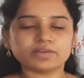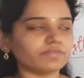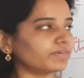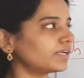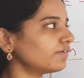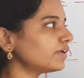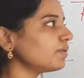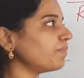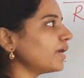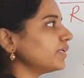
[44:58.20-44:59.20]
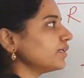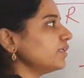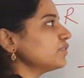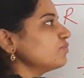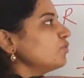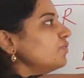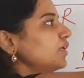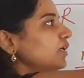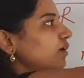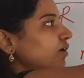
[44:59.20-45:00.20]
Whenever the particle is
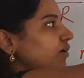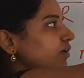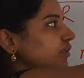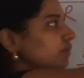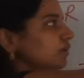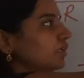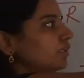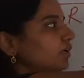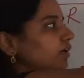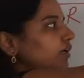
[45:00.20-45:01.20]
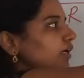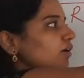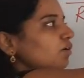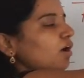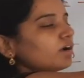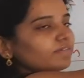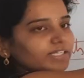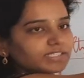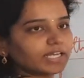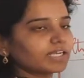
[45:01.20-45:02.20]
moving along in the
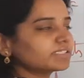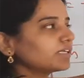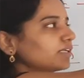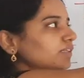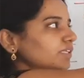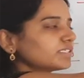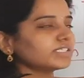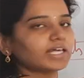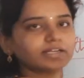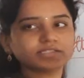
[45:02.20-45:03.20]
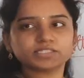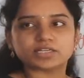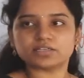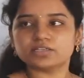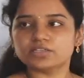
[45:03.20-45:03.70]
clockwise direction, in this direction,